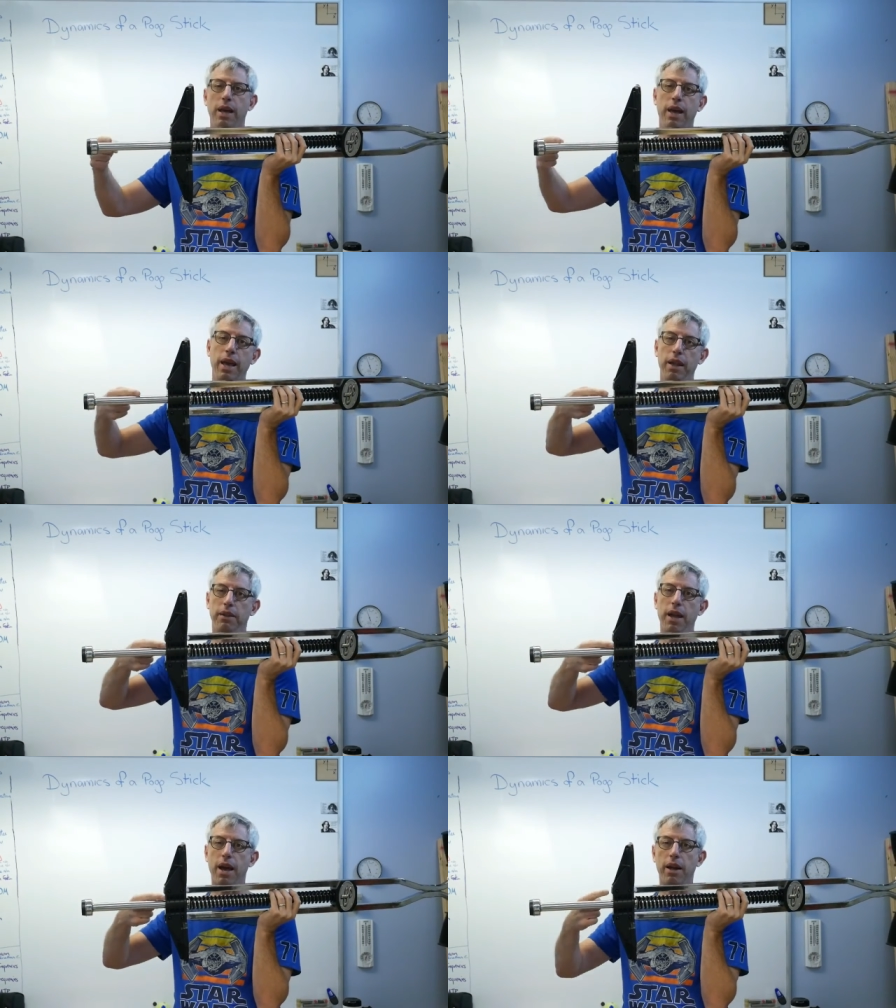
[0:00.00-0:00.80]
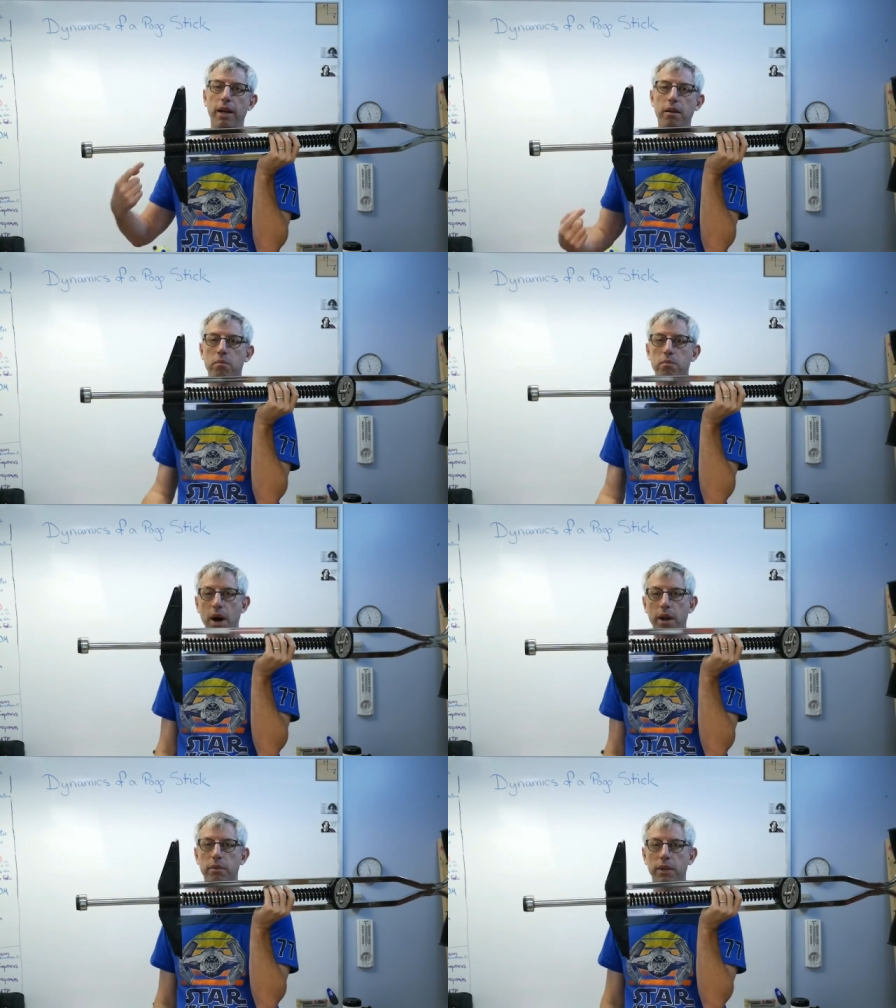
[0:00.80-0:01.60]
hit that. I can
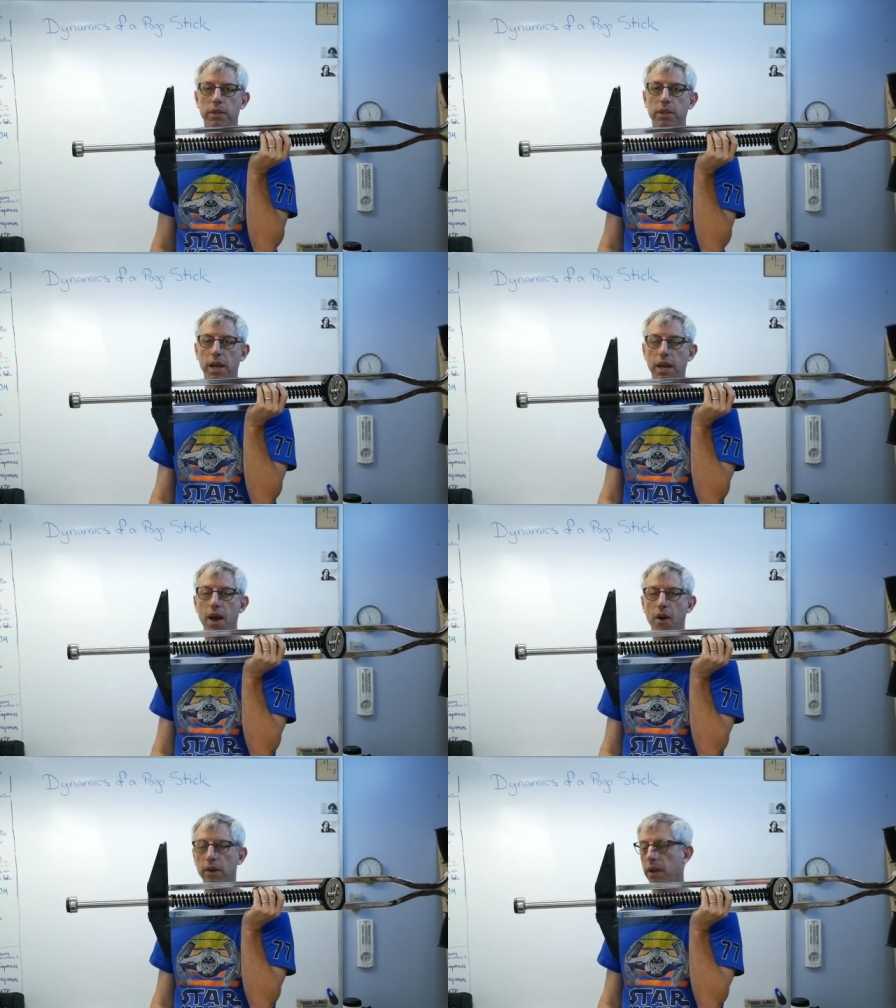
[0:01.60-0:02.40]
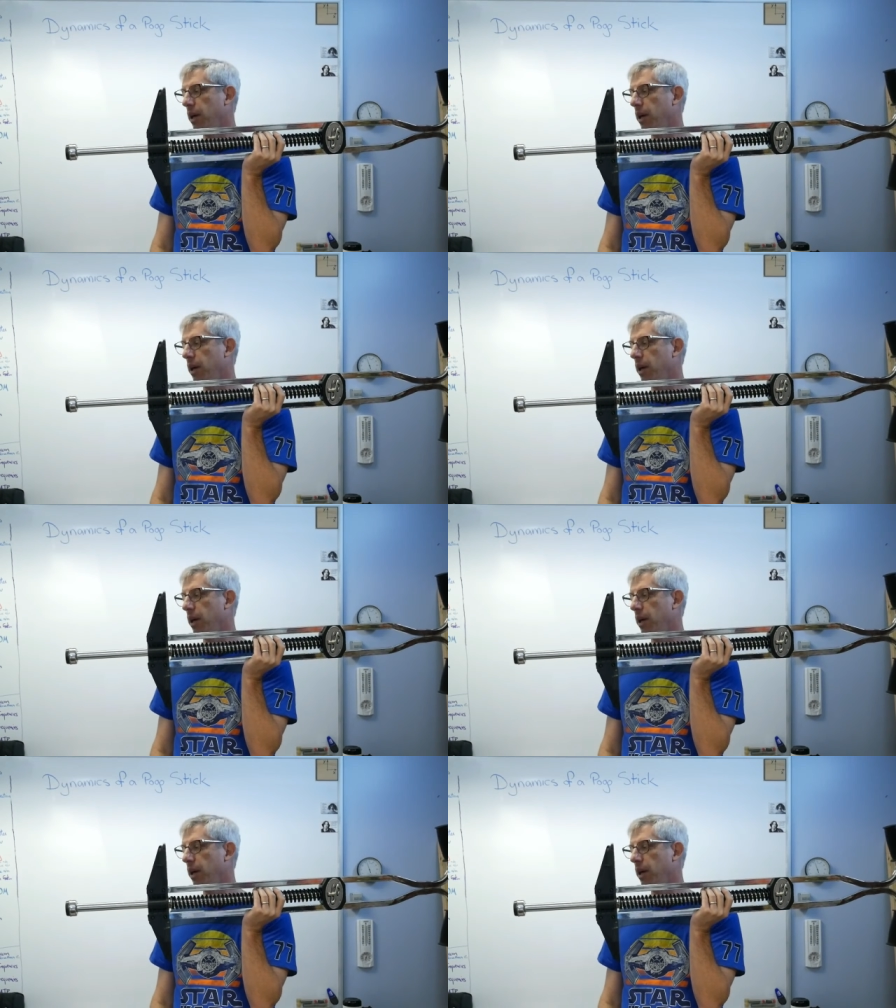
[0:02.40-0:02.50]
bottom this thing out.